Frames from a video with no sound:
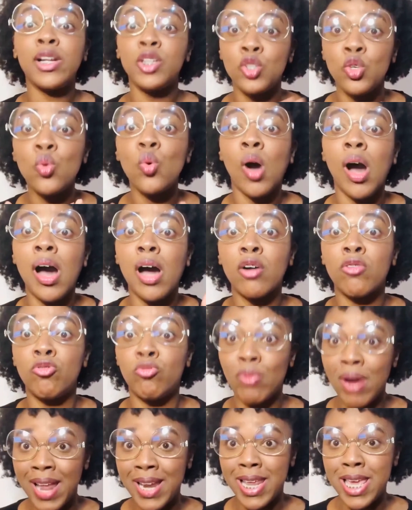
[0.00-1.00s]
you are
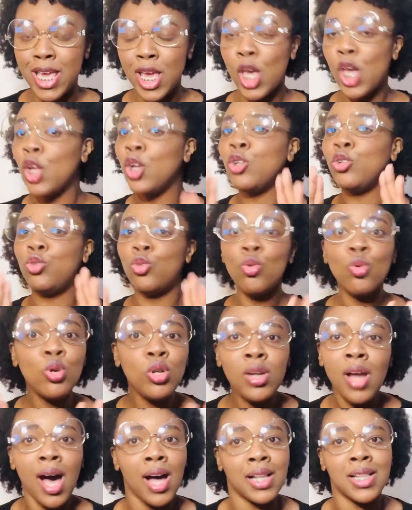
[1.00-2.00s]
ready. Do
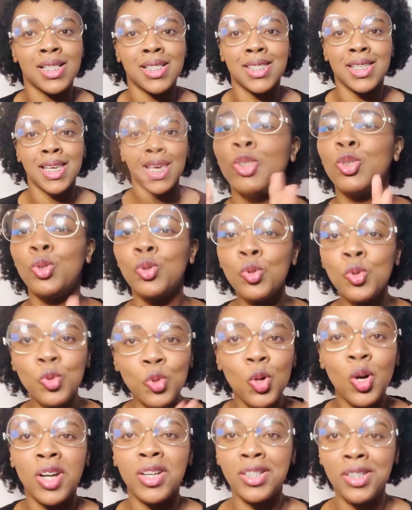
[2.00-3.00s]
not,
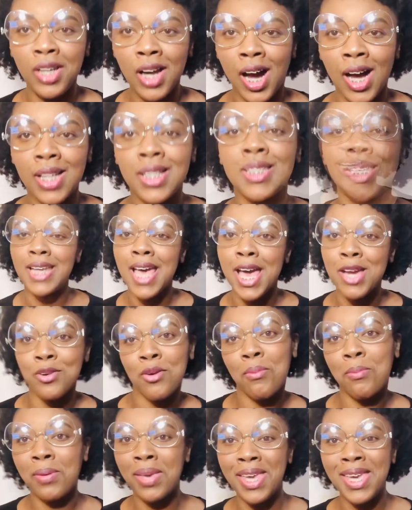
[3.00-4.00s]
and I
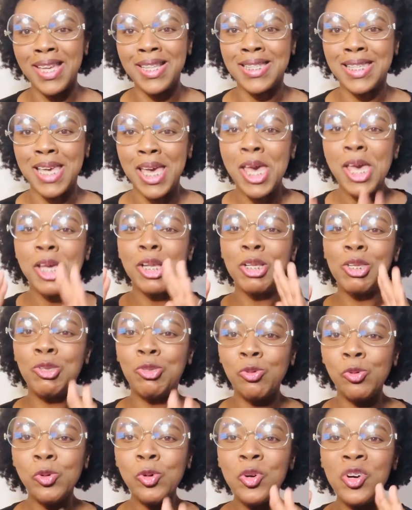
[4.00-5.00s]
repeat,
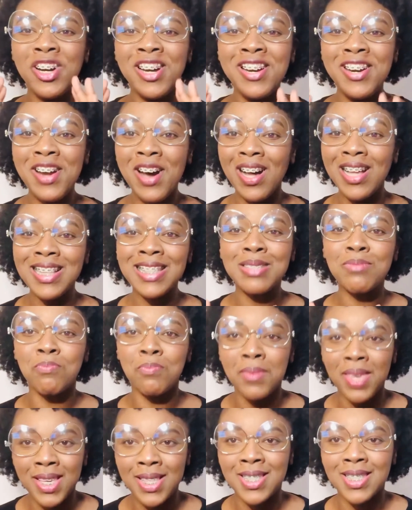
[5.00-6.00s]
do not
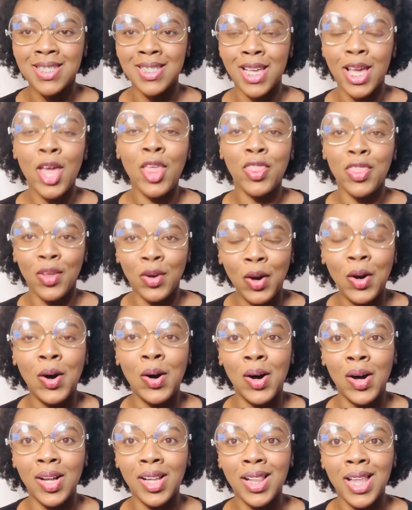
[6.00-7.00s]
miss the
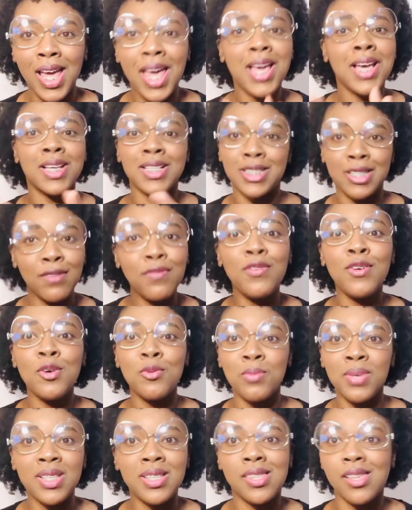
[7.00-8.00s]
call. Because if you
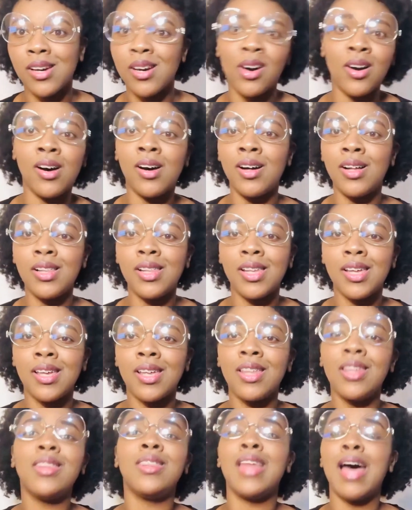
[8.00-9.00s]
miss the call,
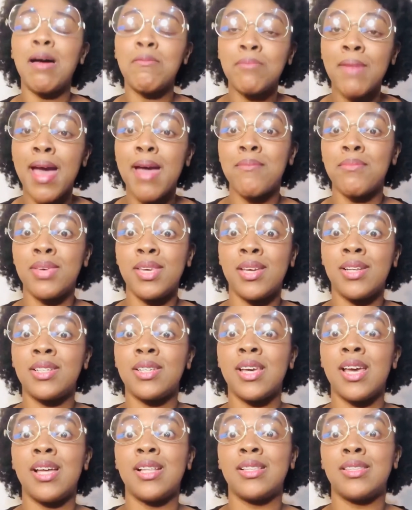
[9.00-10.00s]
that might be a
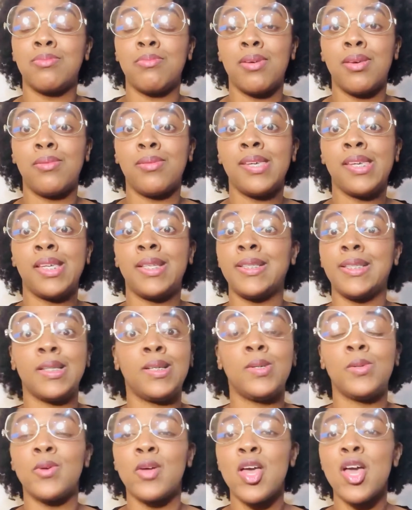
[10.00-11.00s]
chance, baby. So
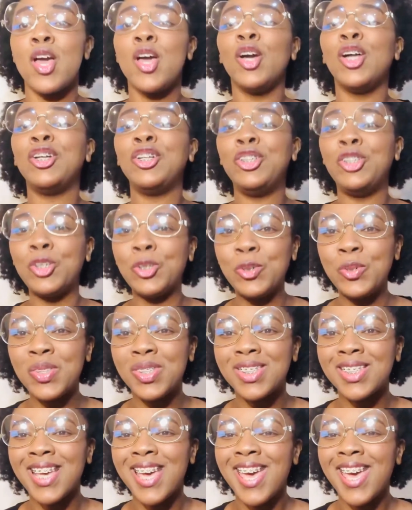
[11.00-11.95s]
don't.